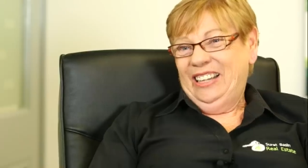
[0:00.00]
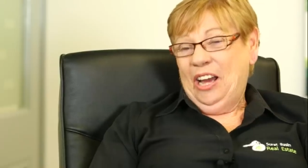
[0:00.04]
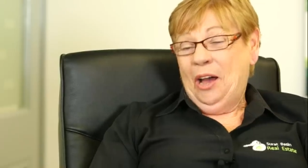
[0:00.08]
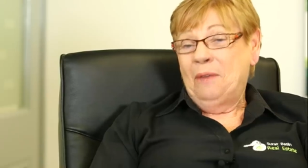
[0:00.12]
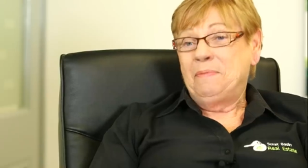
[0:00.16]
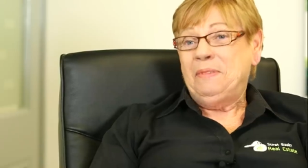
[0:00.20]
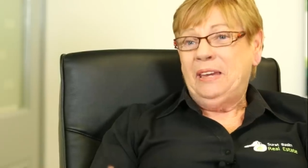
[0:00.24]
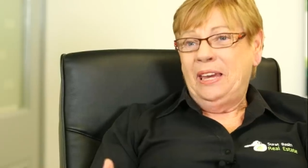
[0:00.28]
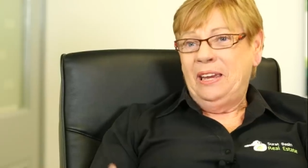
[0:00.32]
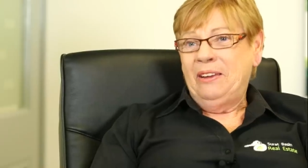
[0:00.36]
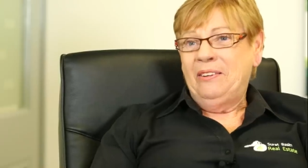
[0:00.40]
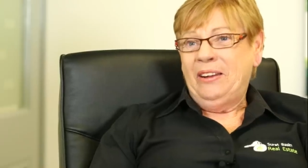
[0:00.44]

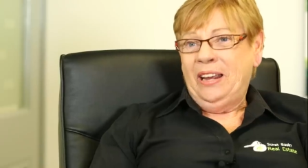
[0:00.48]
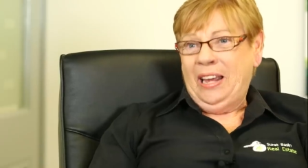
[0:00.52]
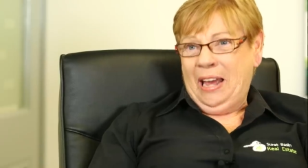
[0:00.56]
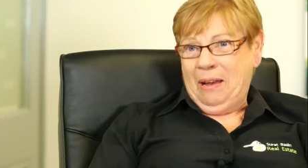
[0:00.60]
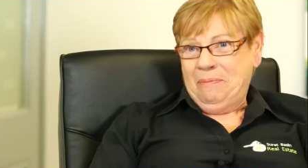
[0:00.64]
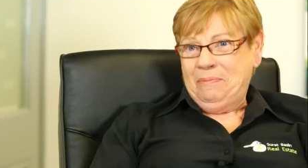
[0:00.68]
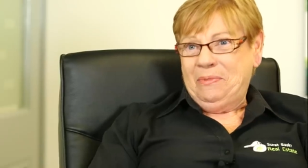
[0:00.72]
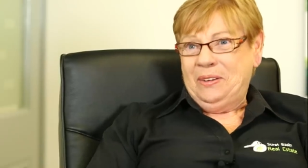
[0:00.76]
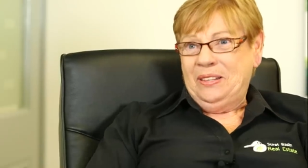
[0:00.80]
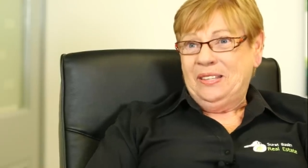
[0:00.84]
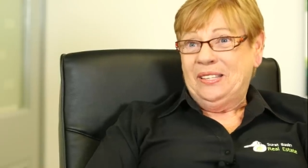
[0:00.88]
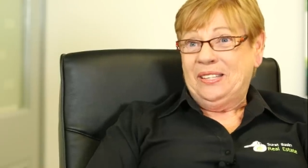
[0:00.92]
I'm gearing
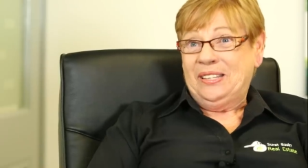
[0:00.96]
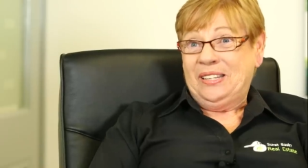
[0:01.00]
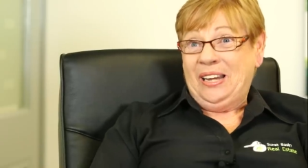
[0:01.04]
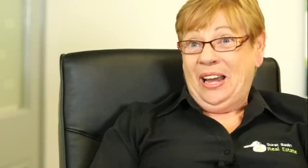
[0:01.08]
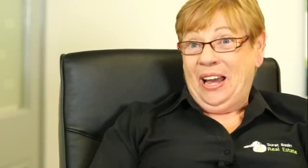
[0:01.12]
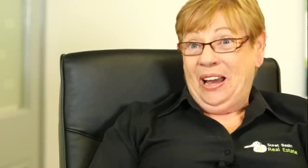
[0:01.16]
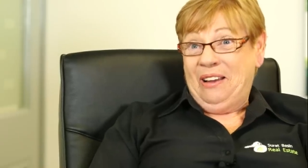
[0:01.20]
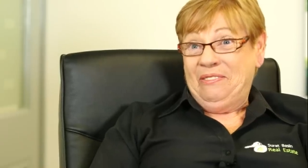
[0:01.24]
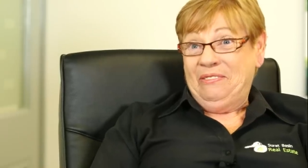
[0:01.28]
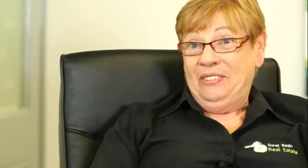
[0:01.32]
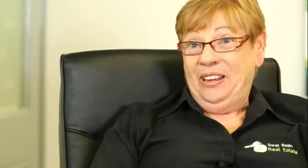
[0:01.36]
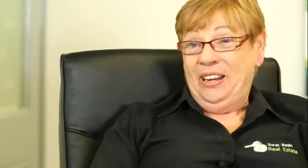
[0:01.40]
up with
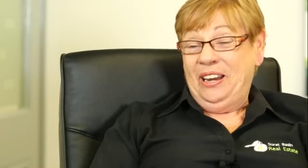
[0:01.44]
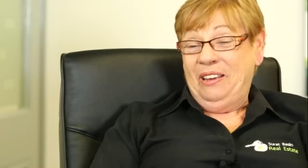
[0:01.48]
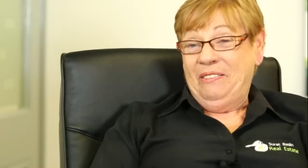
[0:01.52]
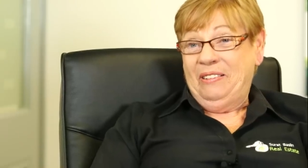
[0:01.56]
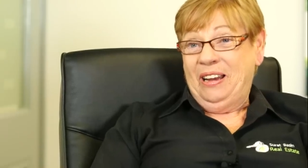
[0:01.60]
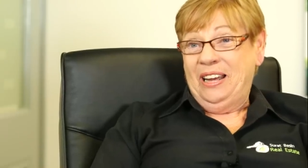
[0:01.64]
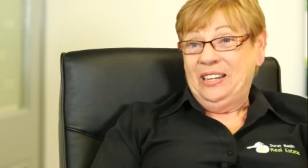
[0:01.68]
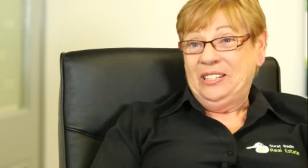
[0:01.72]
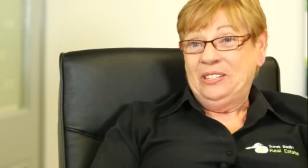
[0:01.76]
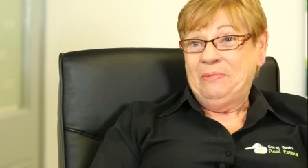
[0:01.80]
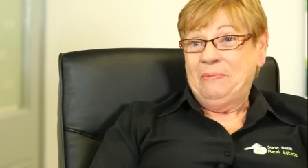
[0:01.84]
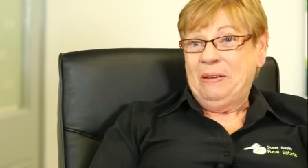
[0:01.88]
staff
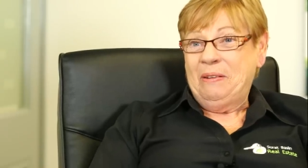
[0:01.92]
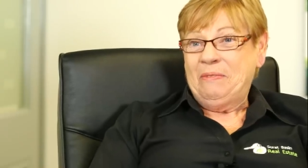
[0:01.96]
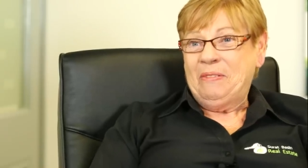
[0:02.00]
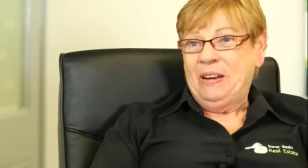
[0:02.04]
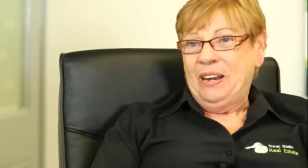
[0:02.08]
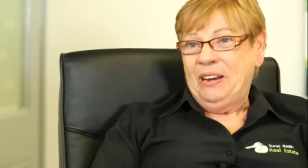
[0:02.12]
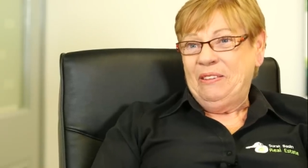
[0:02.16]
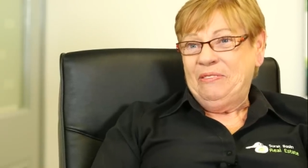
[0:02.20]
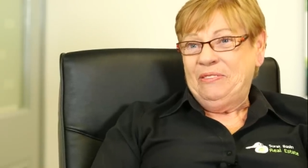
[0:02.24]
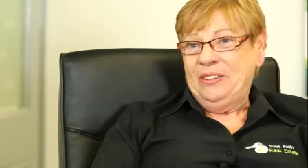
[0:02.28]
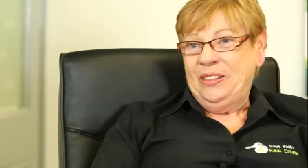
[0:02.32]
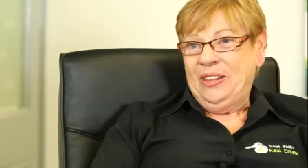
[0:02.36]
anyway to be
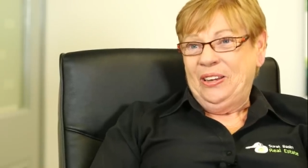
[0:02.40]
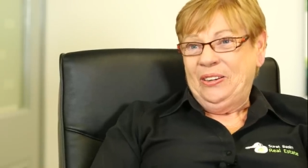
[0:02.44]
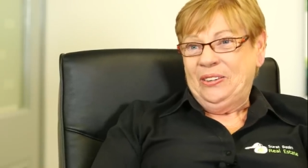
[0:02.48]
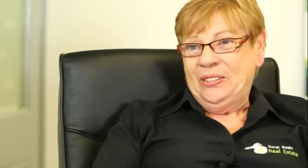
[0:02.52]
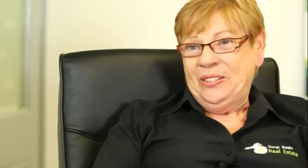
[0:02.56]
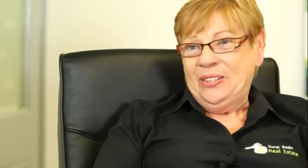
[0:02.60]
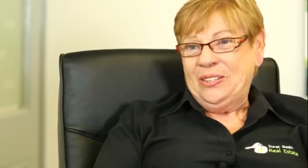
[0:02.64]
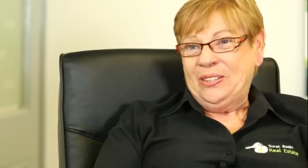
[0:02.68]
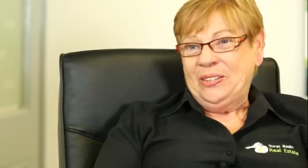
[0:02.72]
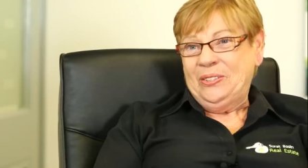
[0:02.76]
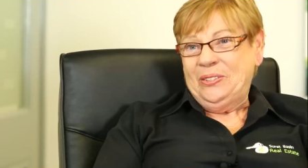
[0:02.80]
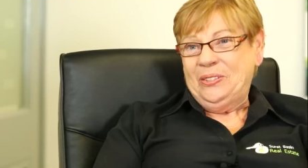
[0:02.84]
ready for the
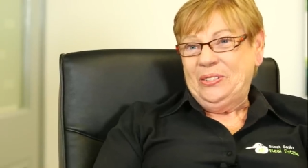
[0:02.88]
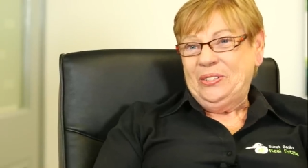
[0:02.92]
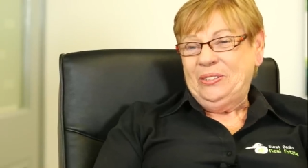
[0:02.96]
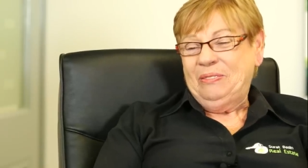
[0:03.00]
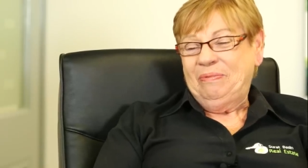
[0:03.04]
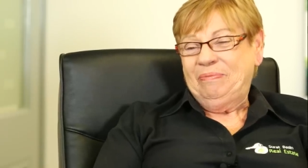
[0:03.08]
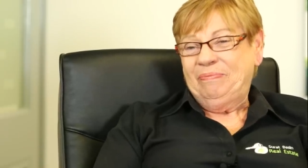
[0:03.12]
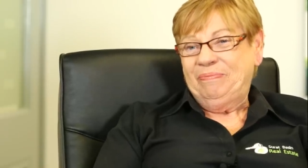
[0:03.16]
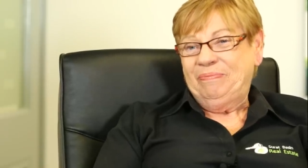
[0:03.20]
onslaught.